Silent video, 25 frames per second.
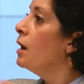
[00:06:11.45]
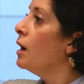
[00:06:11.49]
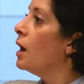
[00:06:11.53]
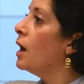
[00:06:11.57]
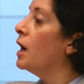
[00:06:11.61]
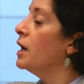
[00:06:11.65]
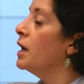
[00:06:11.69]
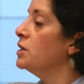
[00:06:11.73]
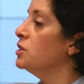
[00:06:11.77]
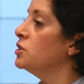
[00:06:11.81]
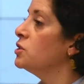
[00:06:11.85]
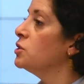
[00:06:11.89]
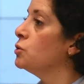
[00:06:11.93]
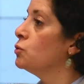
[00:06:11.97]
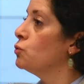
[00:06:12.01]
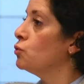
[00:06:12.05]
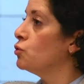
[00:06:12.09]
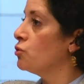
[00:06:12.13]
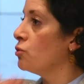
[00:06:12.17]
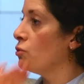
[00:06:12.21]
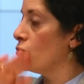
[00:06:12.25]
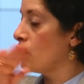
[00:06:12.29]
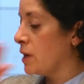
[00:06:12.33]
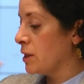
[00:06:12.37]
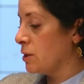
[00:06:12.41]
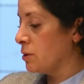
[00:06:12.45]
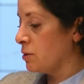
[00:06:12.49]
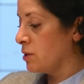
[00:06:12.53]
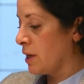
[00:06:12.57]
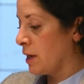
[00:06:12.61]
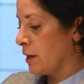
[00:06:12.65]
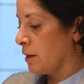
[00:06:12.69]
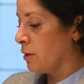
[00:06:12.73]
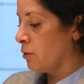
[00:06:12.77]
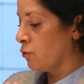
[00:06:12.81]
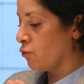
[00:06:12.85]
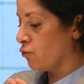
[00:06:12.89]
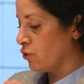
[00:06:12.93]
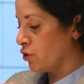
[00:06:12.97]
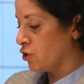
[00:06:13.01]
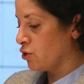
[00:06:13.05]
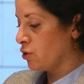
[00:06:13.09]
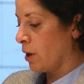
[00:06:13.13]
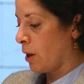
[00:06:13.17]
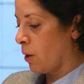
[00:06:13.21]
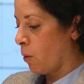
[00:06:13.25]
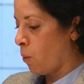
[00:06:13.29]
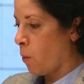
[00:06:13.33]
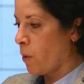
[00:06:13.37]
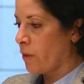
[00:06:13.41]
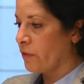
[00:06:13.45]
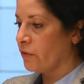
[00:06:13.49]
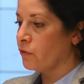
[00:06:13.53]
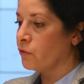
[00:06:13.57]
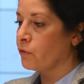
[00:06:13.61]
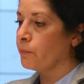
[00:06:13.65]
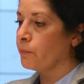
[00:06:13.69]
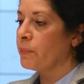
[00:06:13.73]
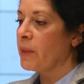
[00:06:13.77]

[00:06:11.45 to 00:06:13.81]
institutions rather than regional ones.